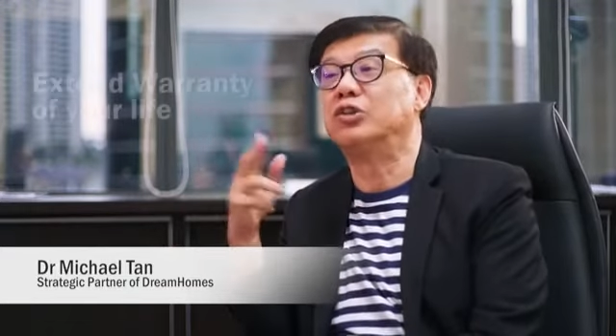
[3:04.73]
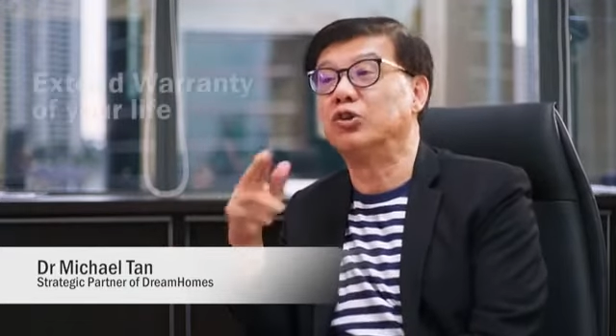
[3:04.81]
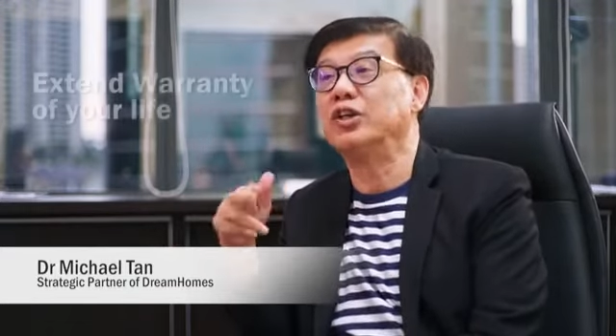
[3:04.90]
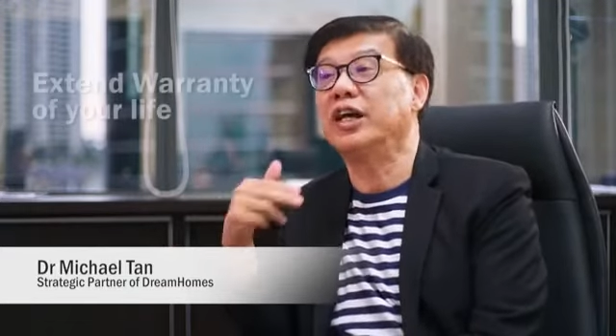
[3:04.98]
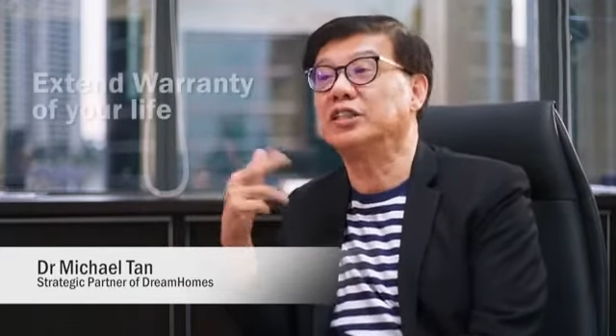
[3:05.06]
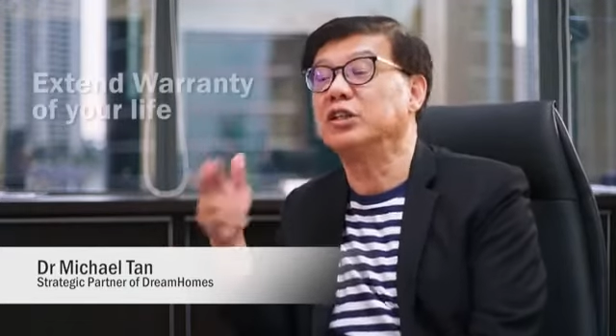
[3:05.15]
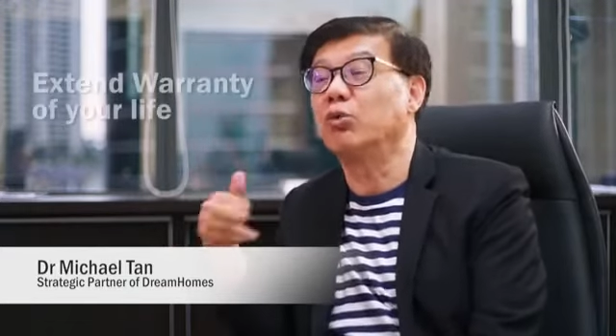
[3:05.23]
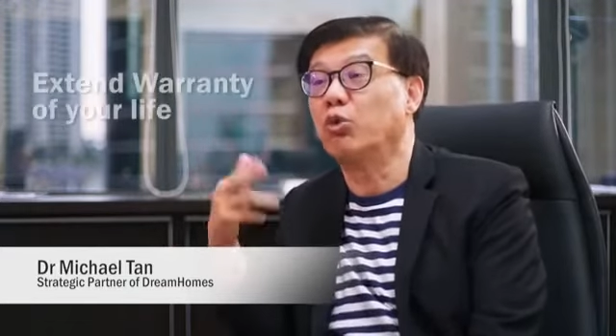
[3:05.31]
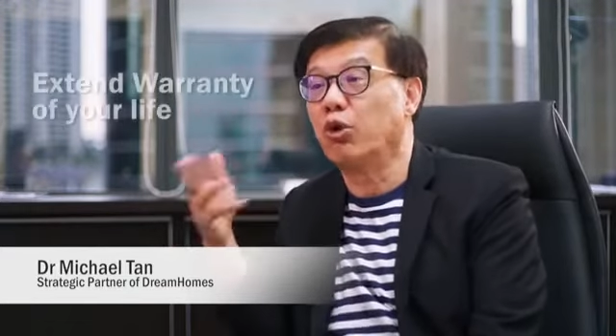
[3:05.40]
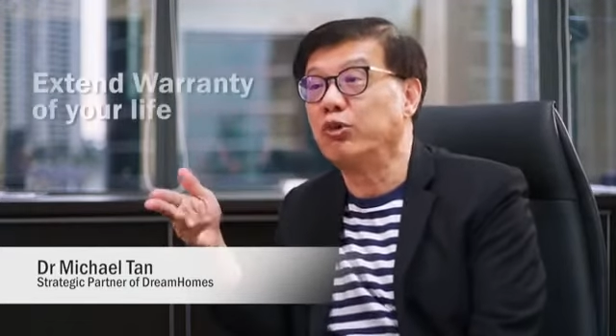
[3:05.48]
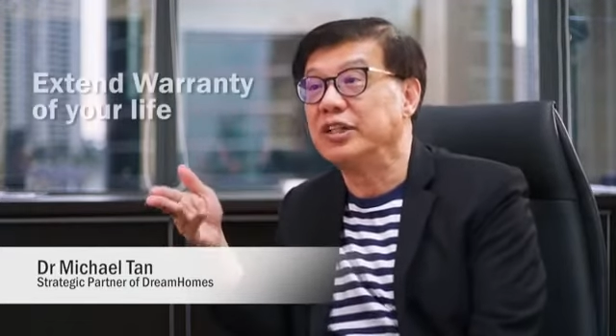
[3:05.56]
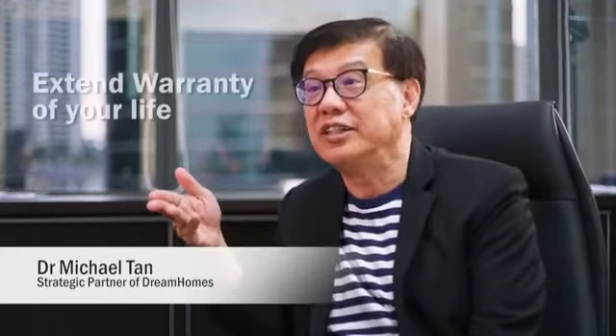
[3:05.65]
don't as the
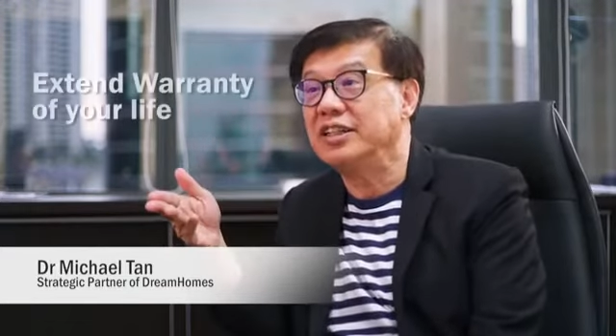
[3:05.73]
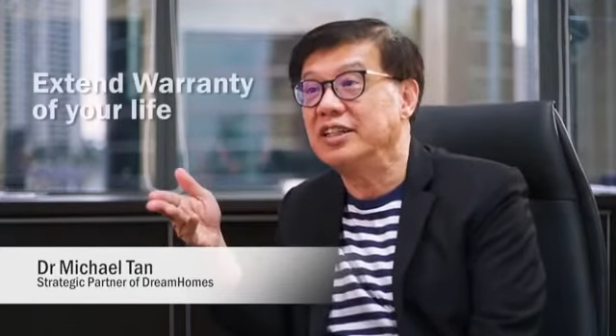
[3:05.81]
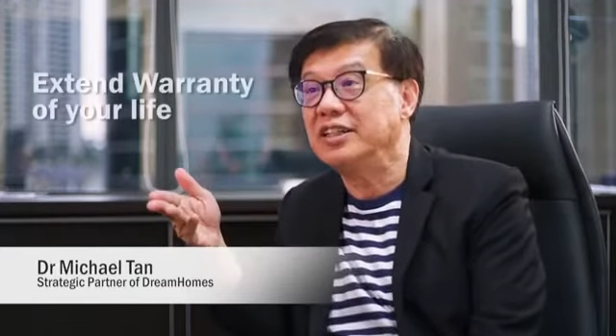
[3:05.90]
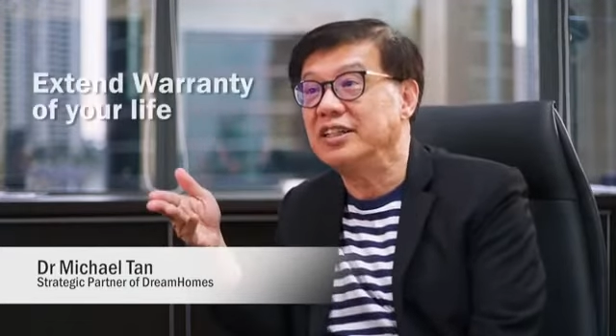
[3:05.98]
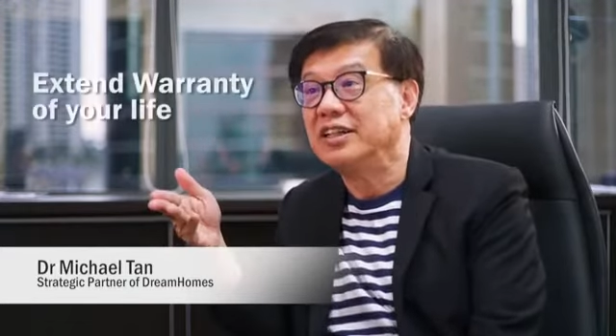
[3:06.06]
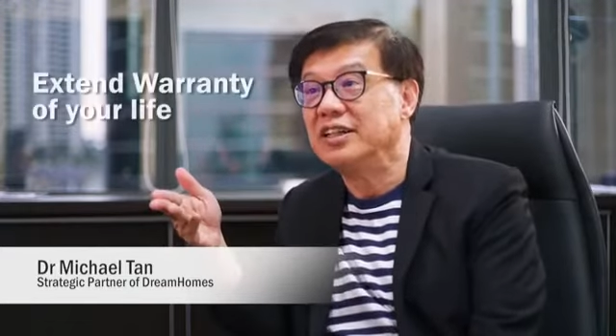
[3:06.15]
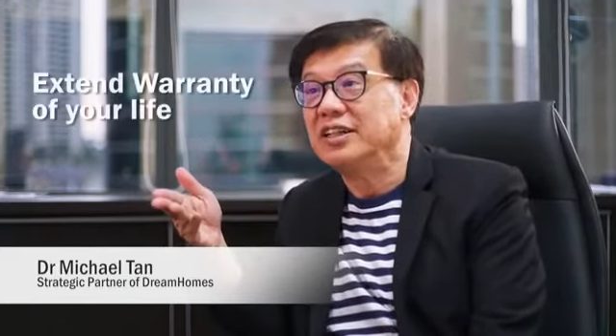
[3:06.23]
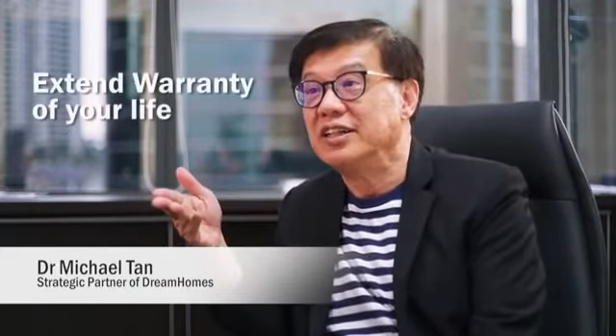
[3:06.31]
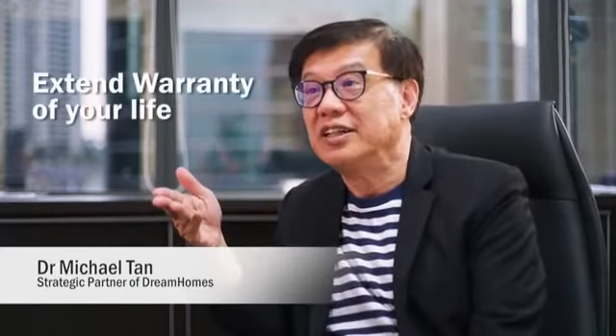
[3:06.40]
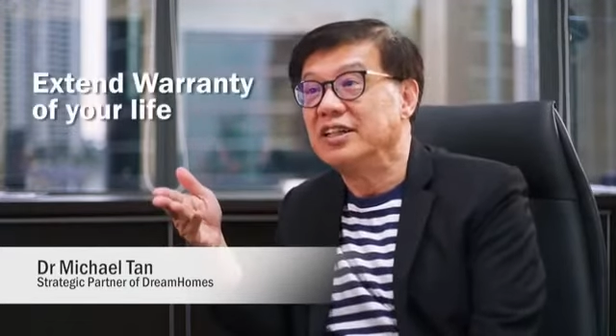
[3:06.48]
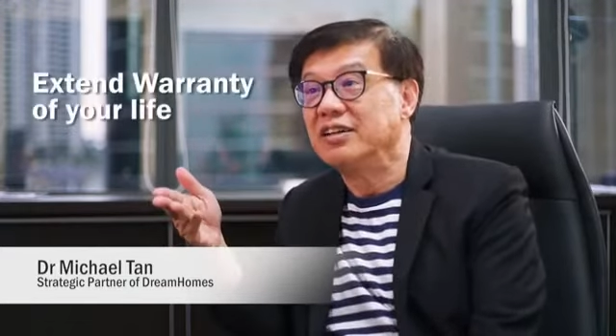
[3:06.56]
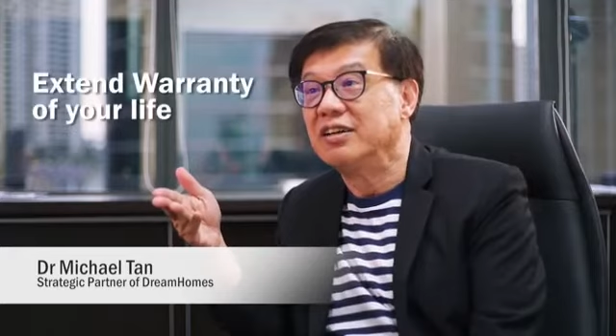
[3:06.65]
warranty
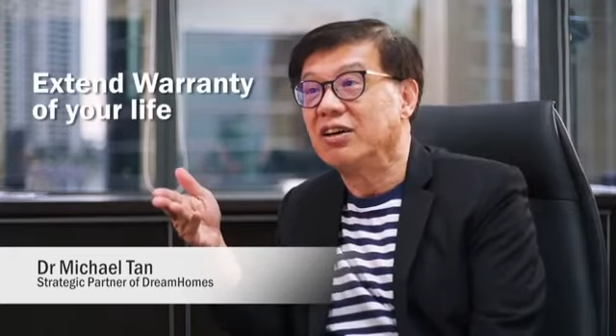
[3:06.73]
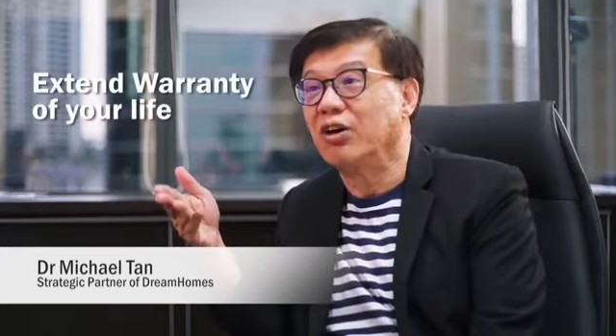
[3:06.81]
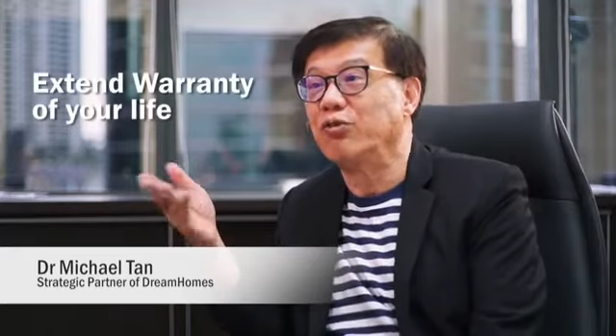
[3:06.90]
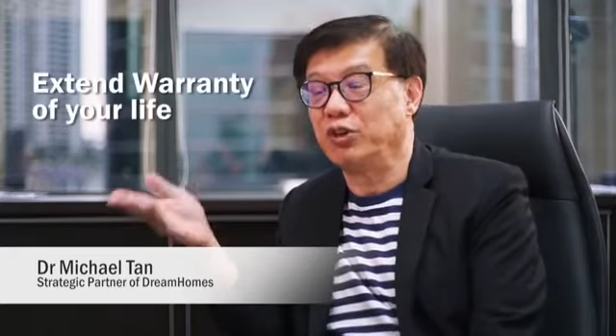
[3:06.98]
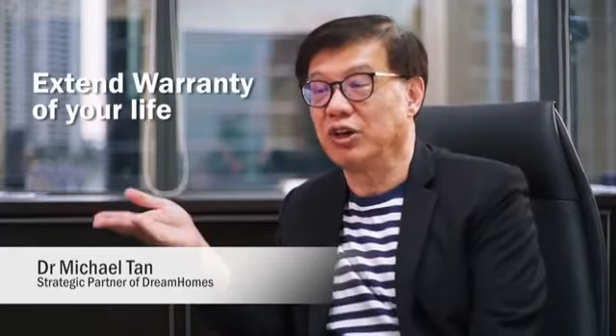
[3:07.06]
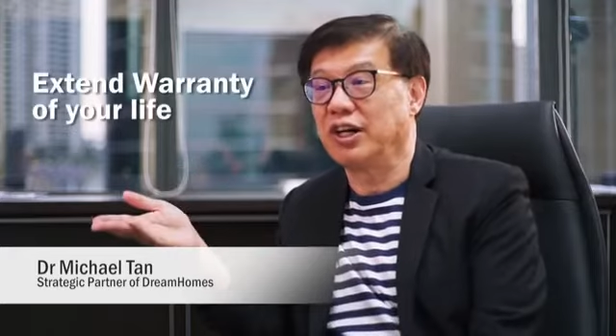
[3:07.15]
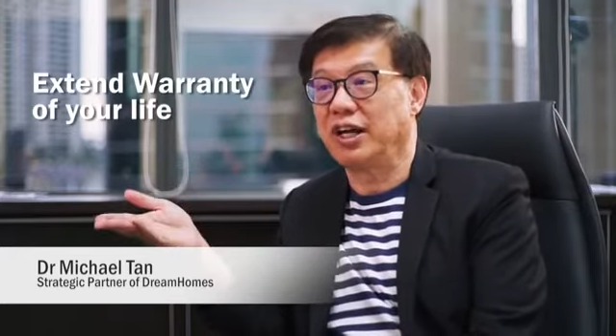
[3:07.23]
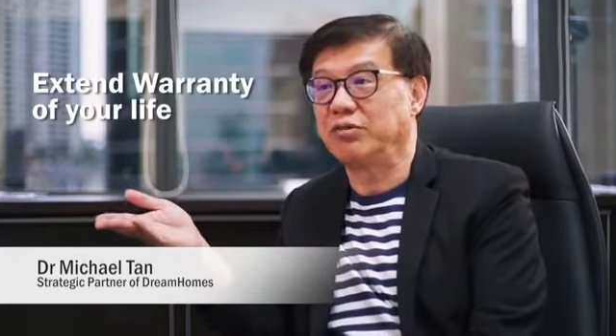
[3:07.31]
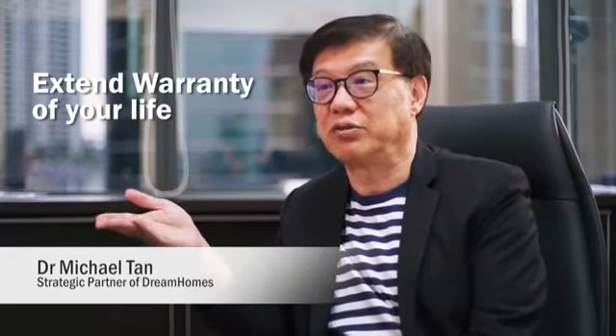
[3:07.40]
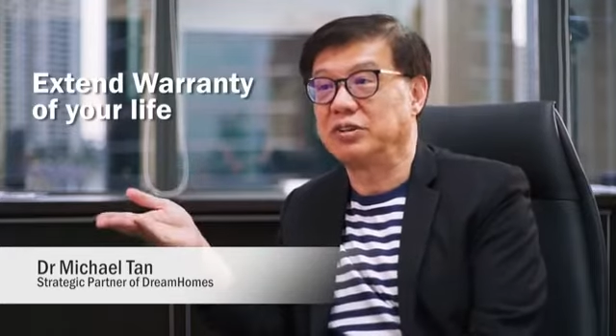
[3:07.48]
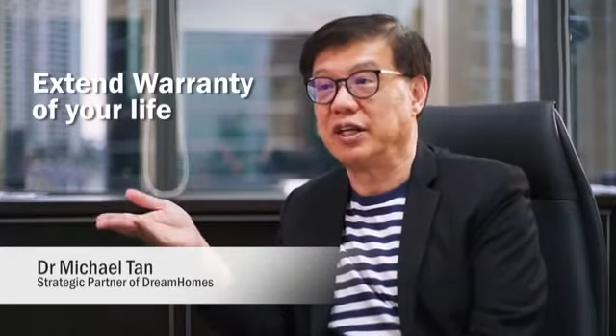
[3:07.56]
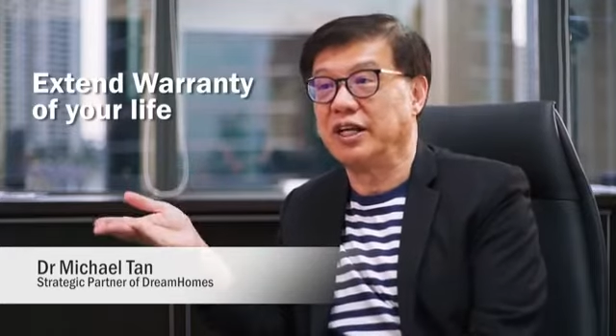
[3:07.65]
of your life.